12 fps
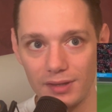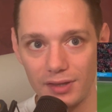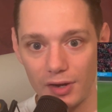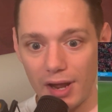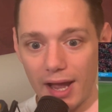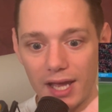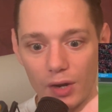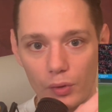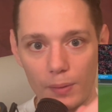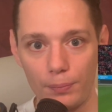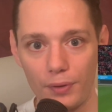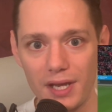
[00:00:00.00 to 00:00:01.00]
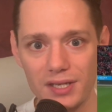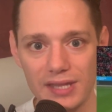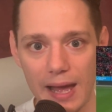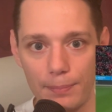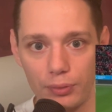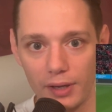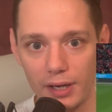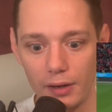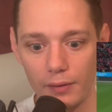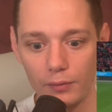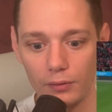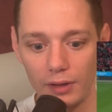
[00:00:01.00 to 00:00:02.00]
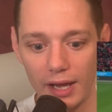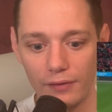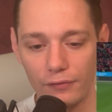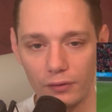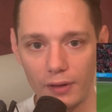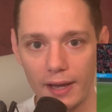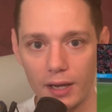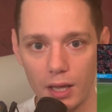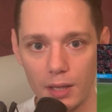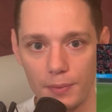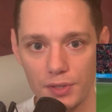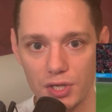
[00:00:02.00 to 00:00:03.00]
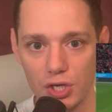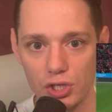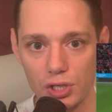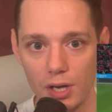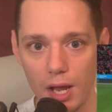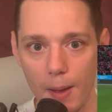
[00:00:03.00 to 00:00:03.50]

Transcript: not going to replace that player like for like on the position,